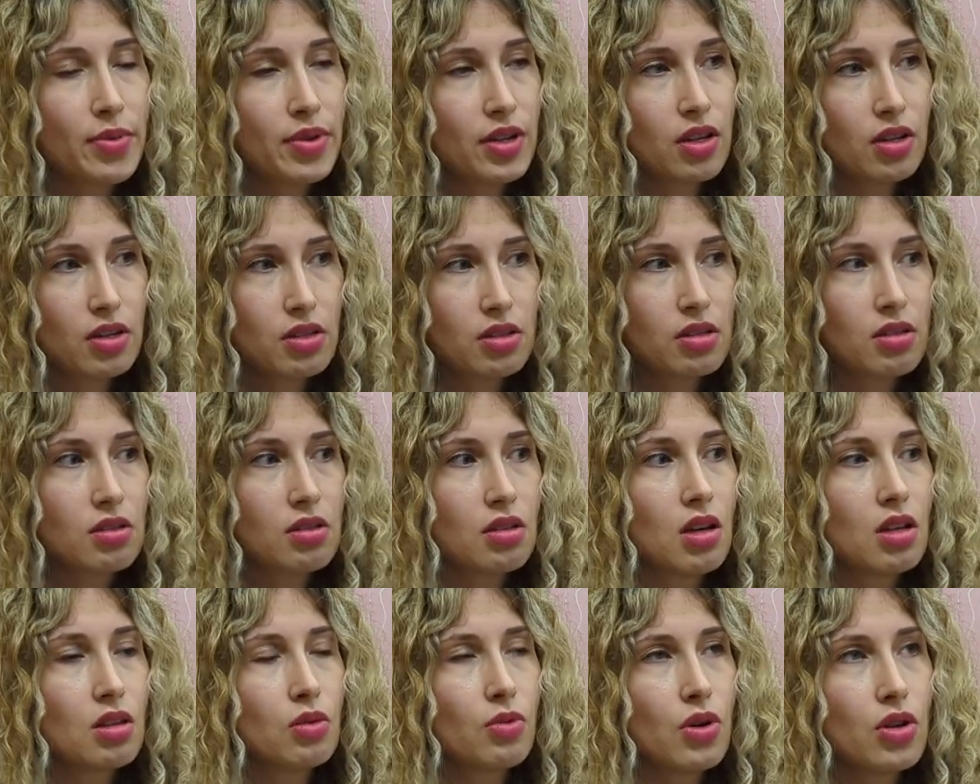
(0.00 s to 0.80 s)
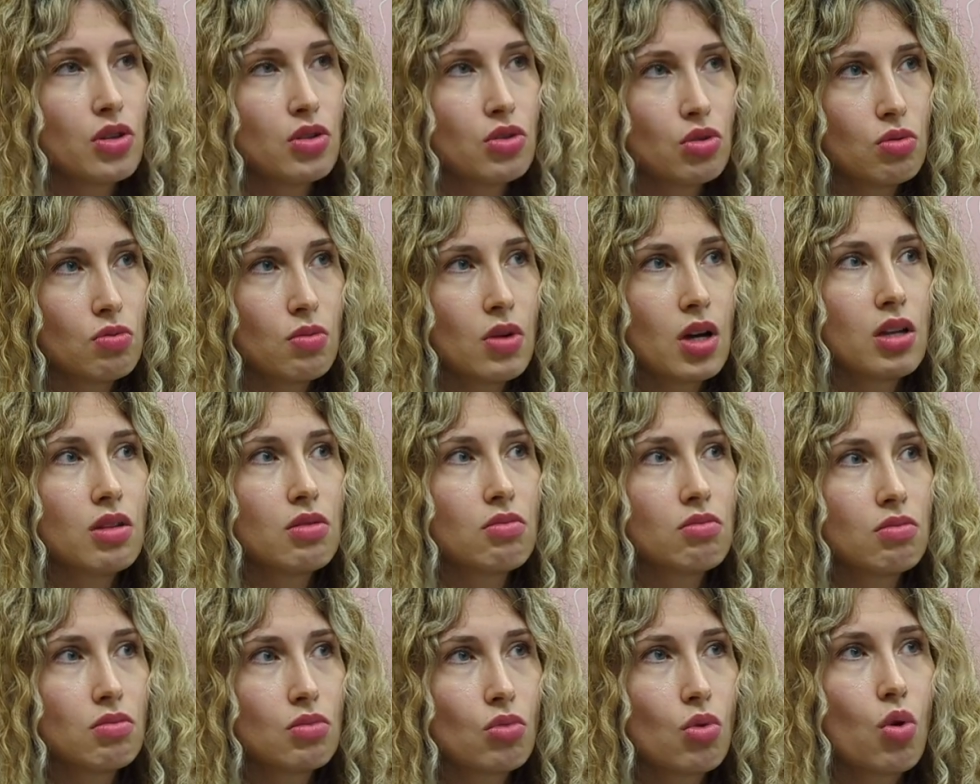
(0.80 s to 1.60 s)
because otherwise you might
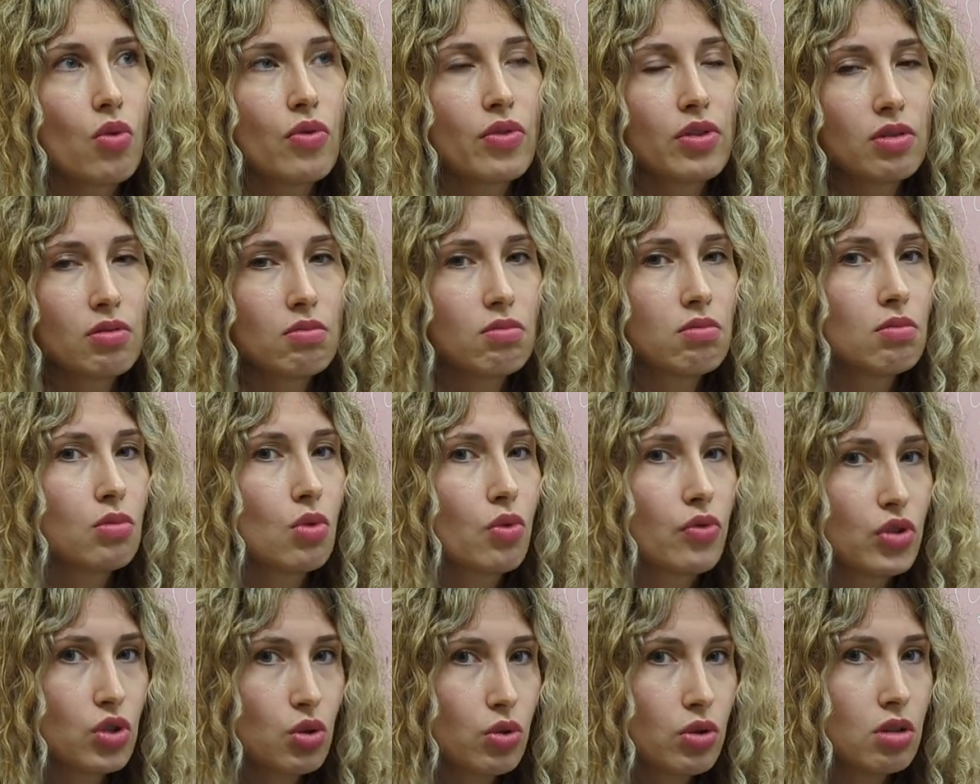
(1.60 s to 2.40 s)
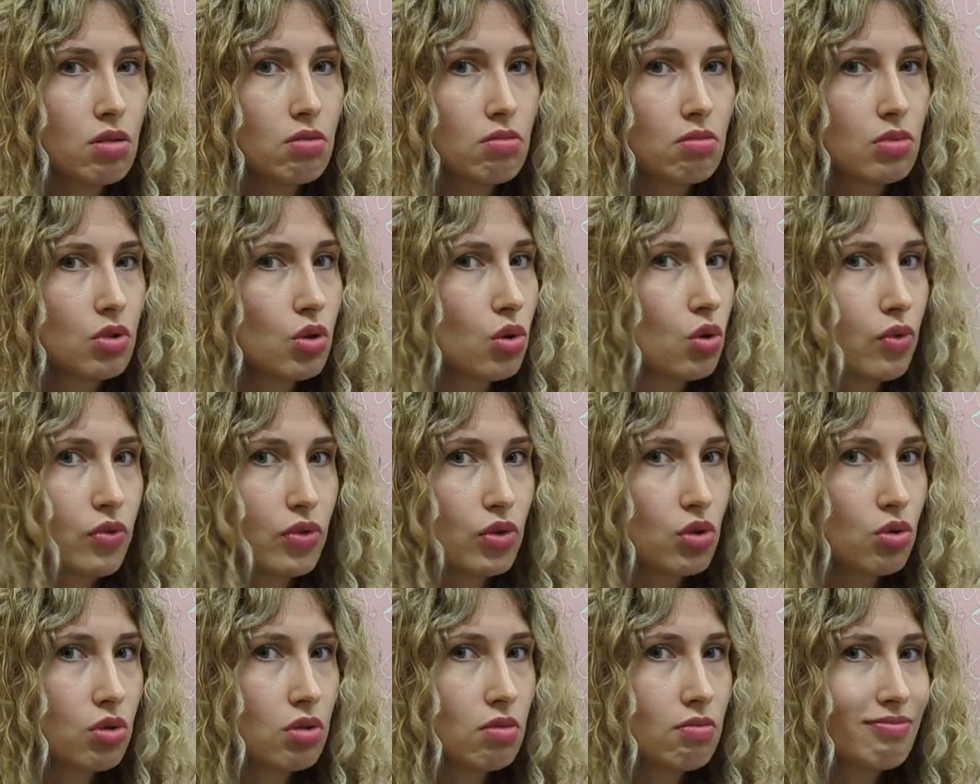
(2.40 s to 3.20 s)
overdo it. Don't
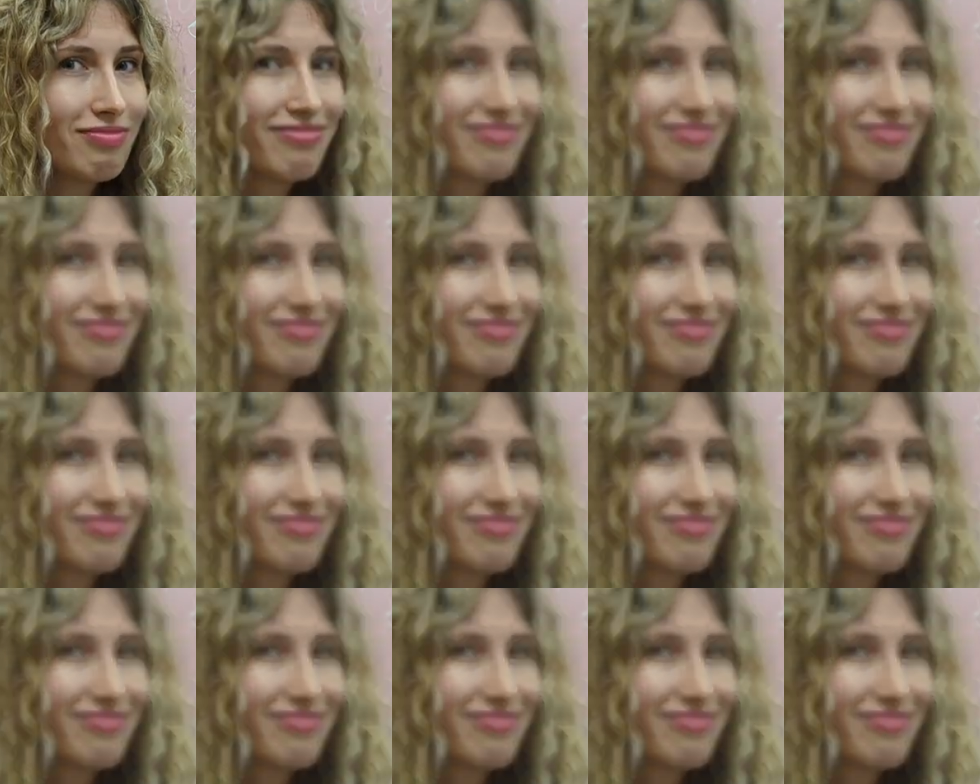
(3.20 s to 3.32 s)
overdo it.